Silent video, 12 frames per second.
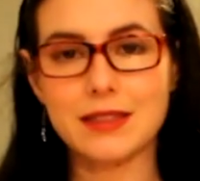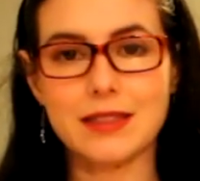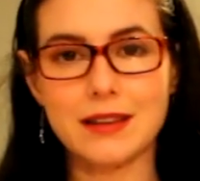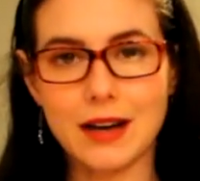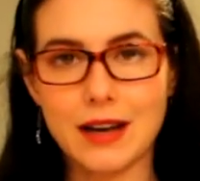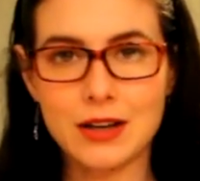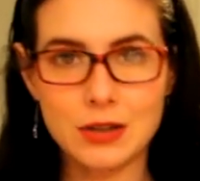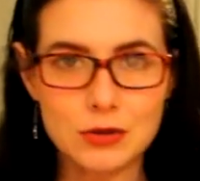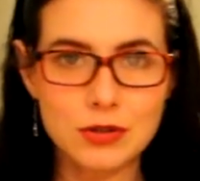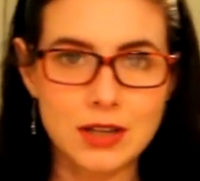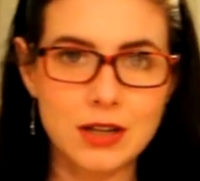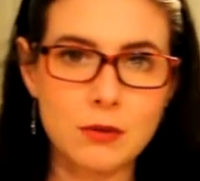that I can
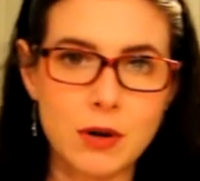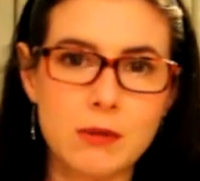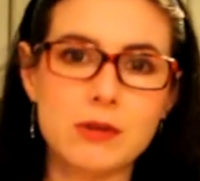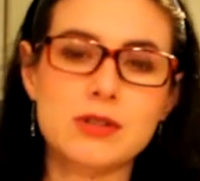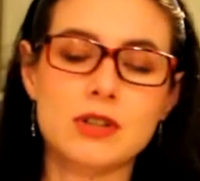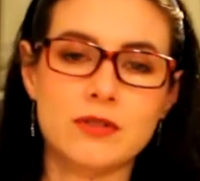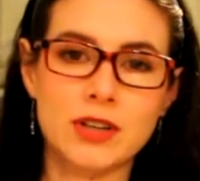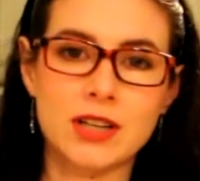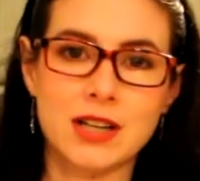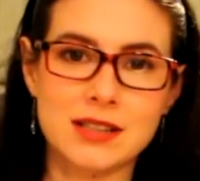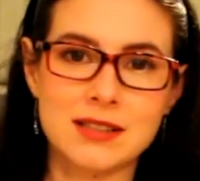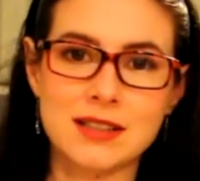usually get away with serving it
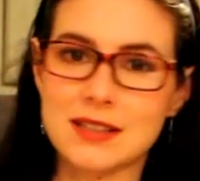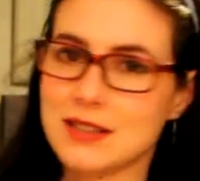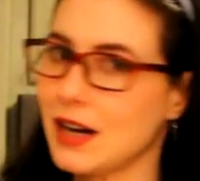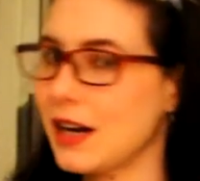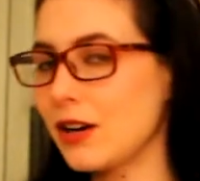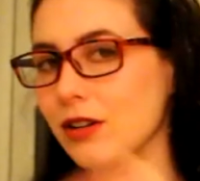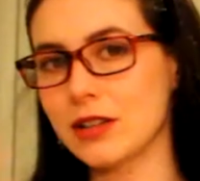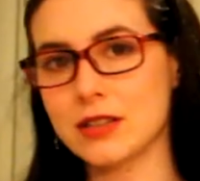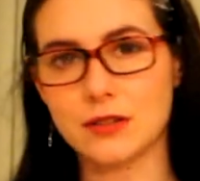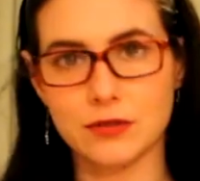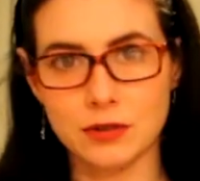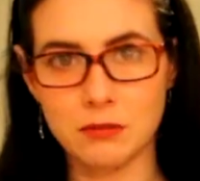as an entirely
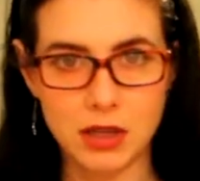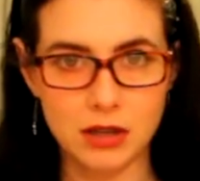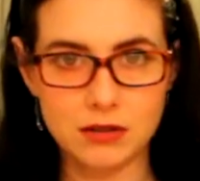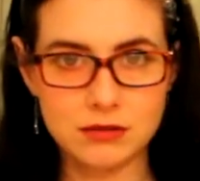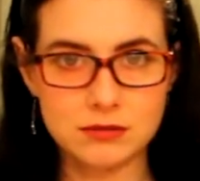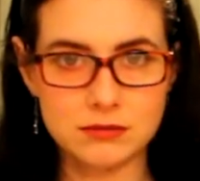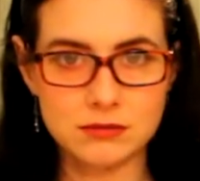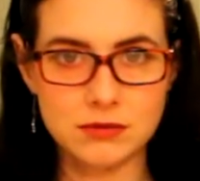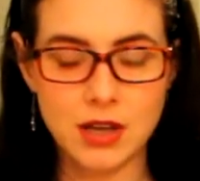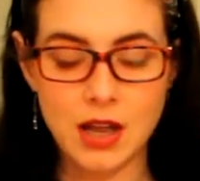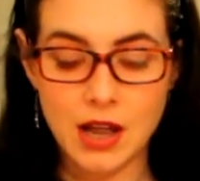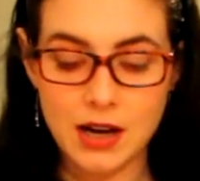different meal.
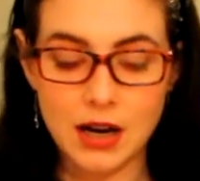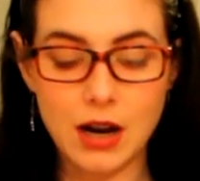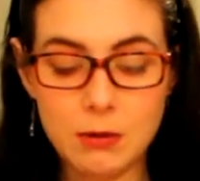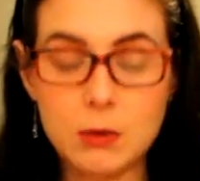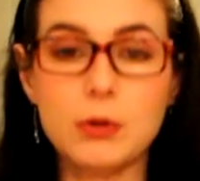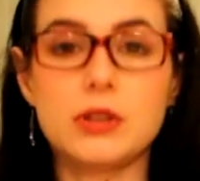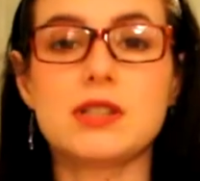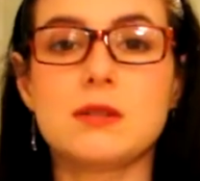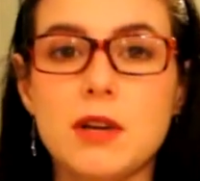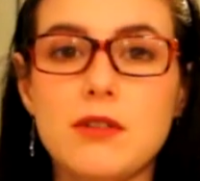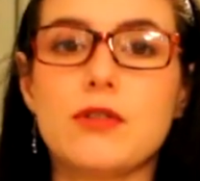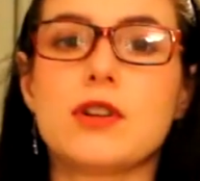Now I'm gonna put this in
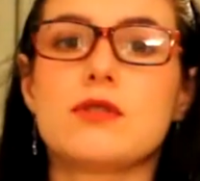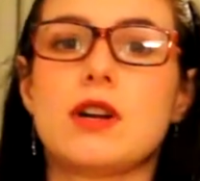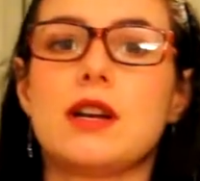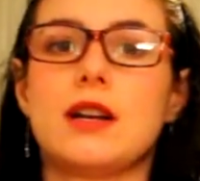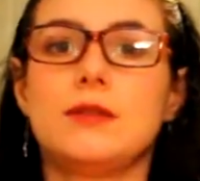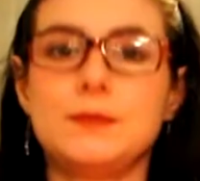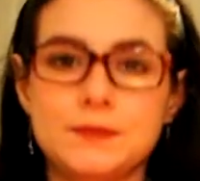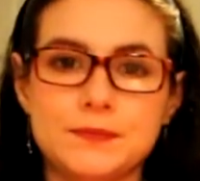my fridge right now.